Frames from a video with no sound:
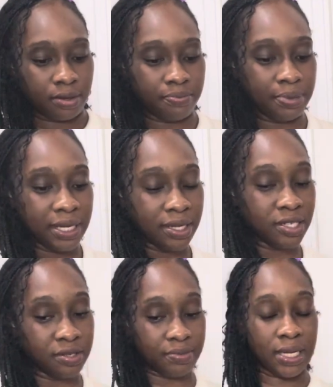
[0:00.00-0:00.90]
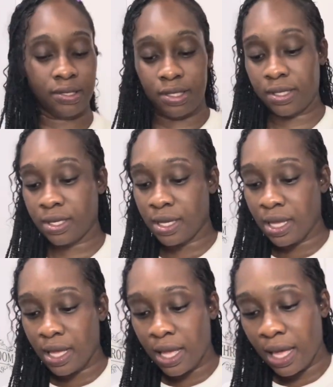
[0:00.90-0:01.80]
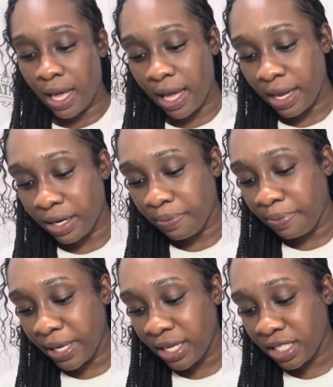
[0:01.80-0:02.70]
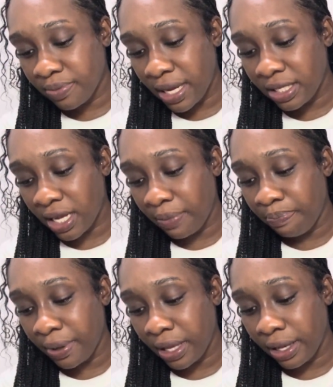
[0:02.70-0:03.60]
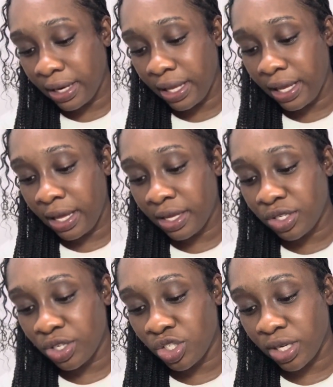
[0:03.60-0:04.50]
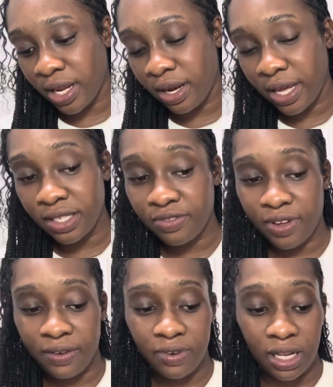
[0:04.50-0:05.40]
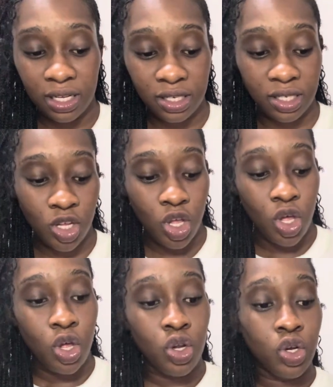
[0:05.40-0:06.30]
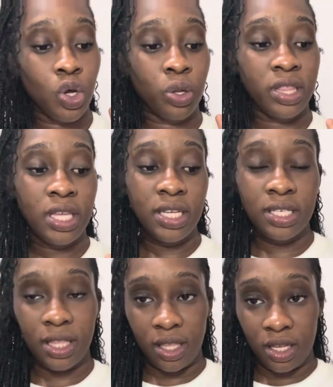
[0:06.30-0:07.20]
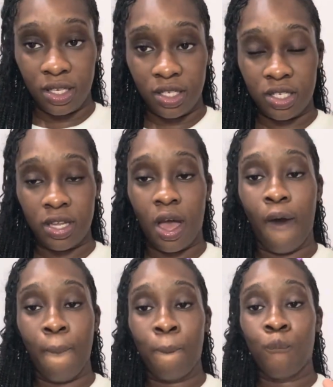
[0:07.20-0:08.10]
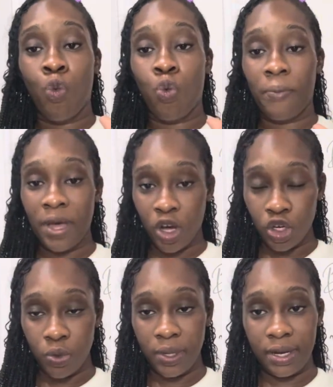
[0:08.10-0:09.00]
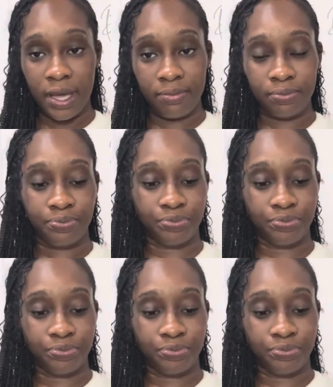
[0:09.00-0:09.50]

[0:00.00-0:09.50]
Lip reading: Placemat, and the Placemat I paid $895. Now these things, what am I gonna do with them?